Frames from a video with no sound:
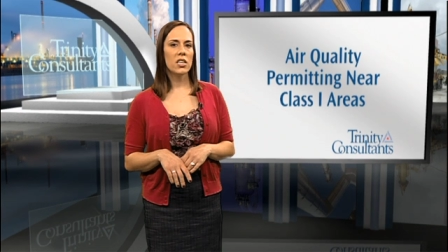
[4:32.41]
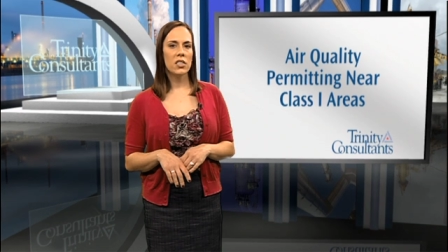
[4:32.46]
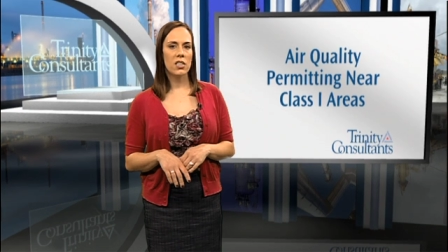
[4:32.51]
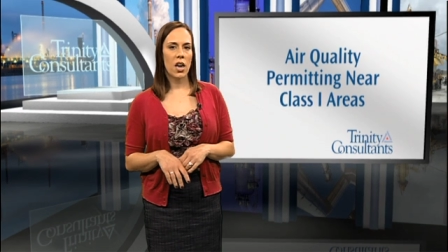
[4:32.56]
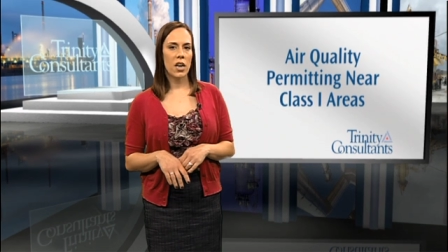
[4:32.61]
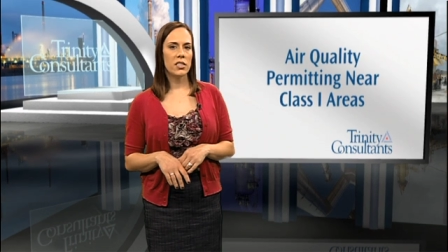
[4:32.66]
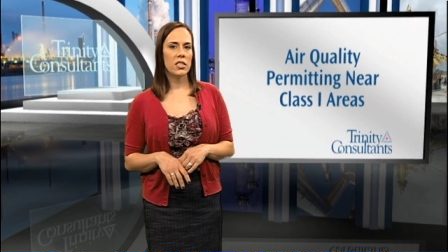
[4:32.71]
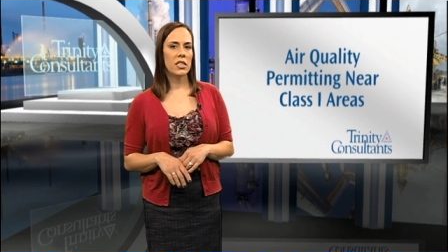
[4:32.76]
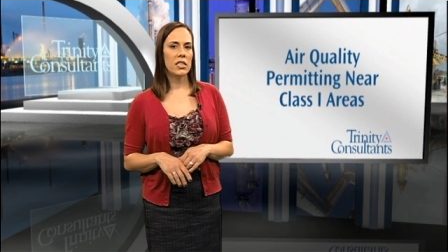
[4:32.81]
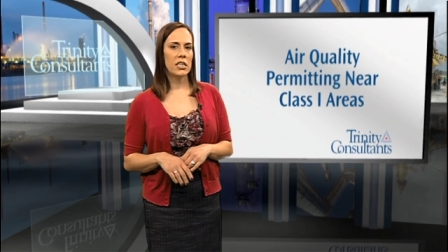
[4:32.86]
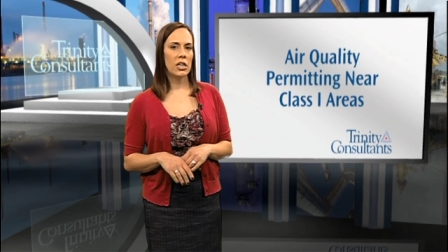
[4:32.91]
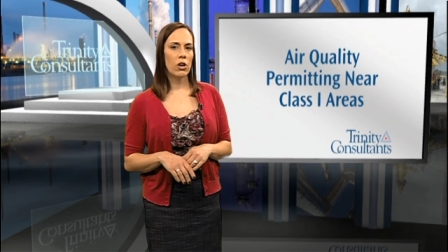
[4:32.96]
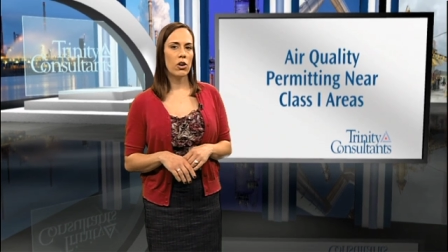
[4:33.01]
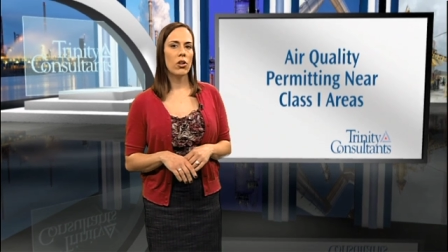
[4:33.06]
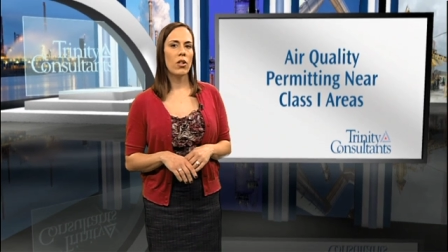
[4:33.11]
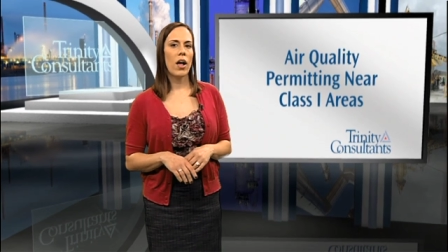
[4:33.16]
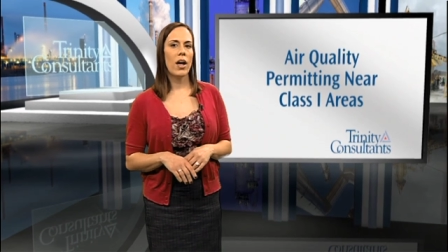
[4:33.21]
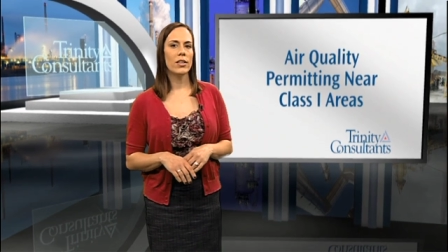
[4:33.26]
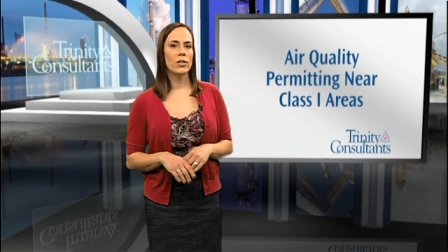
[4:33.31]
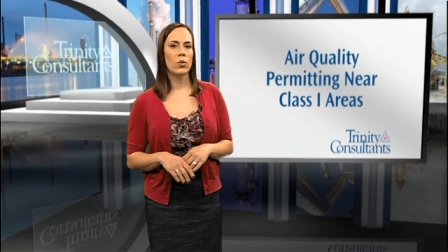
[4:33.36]
conducted near
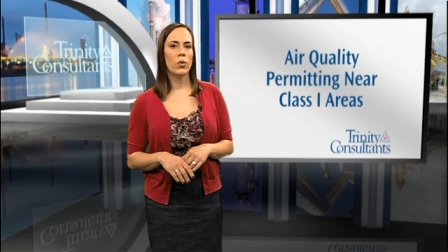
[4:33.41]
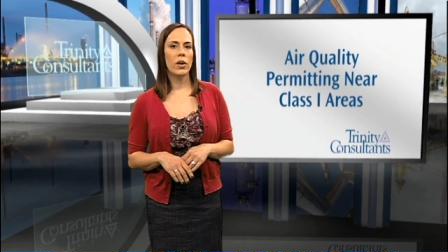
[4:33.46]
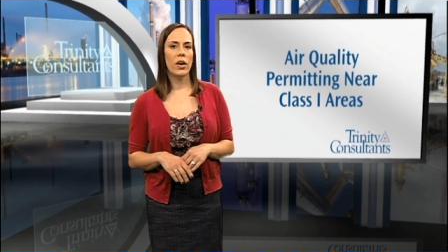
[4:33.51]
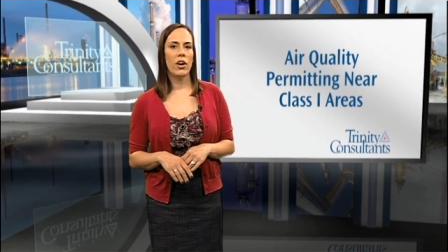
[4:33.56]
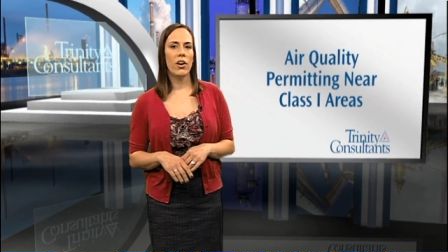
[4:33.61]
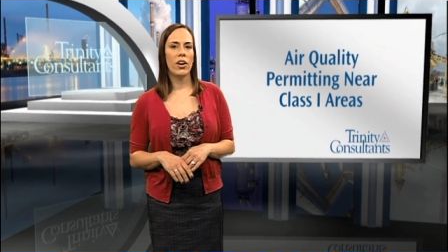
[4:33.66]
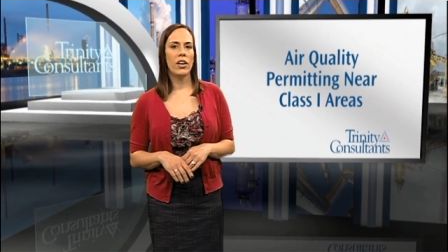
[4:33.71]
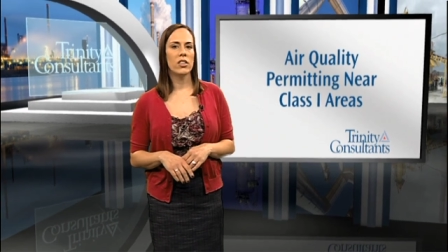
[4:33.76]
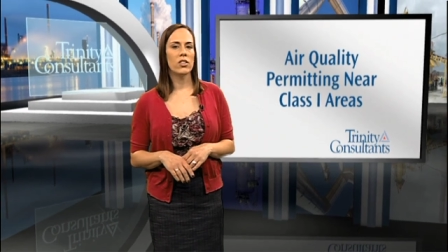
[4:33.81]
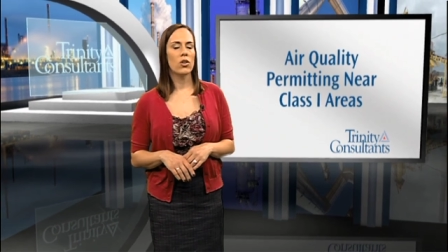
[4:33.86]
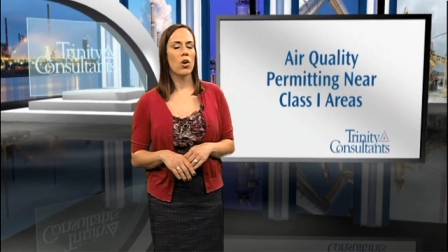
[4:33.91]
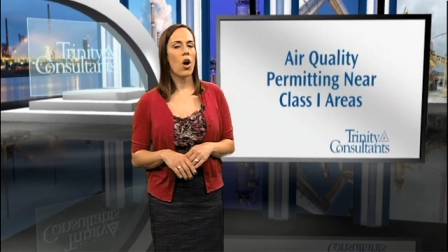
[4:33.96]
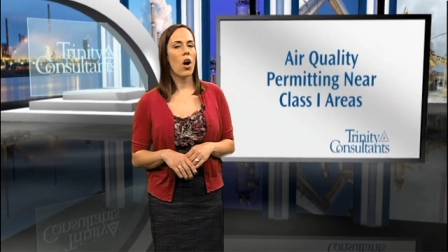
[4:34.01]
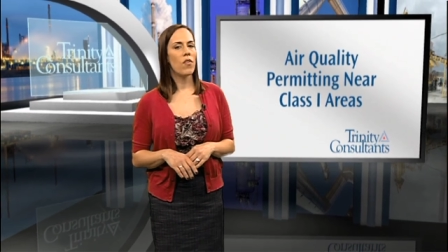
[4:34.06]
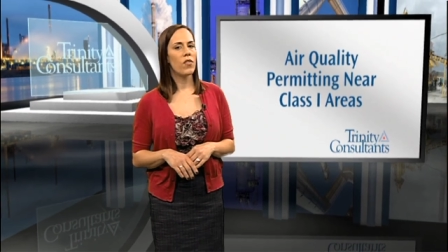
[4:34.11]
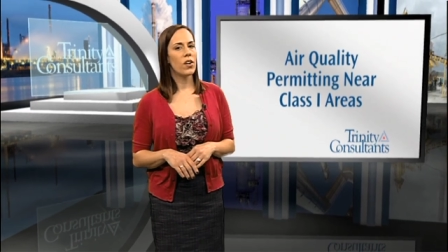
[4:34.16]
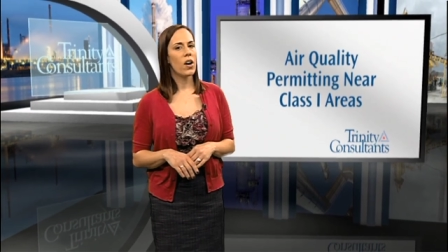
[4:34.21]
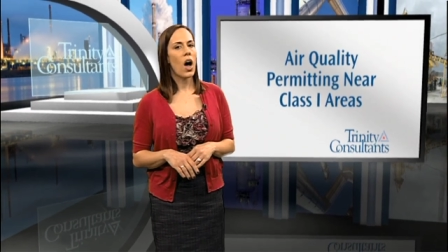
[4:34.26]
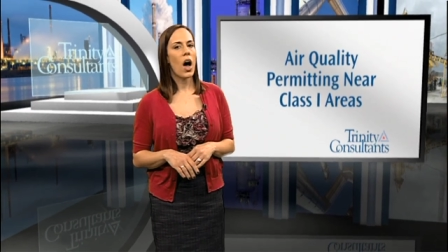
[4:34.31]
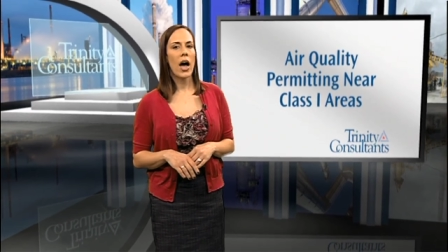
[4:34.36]
Class one areas are
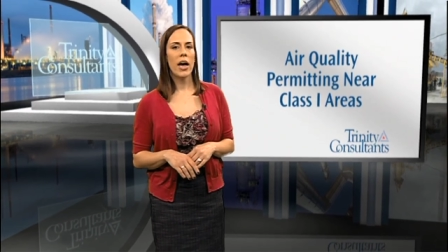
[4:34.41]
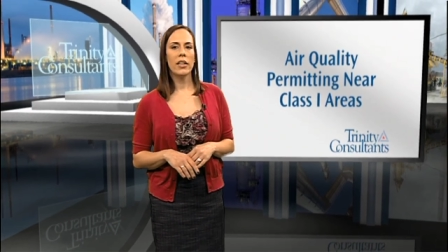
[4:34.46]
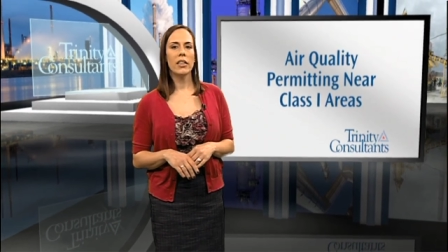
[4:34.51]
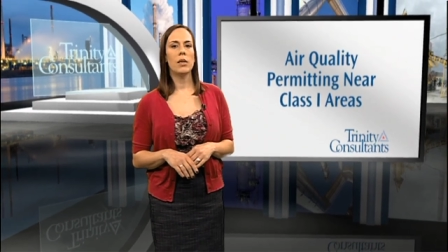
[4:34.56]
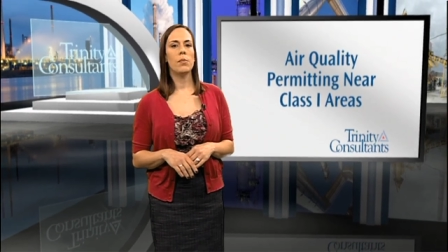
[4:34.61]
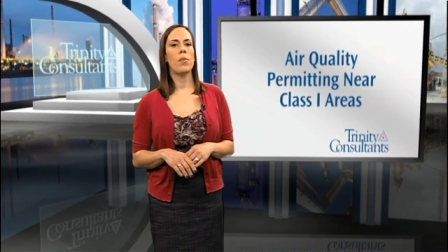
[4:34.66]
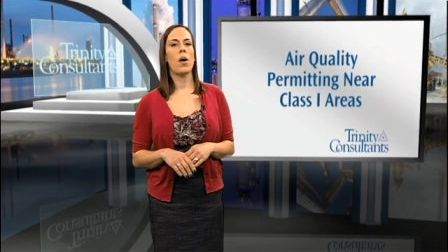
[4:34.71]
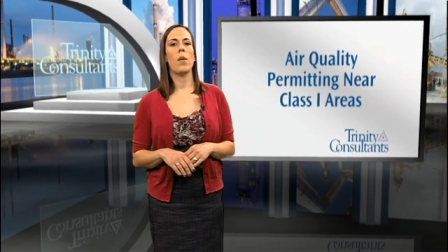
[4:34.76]
often highly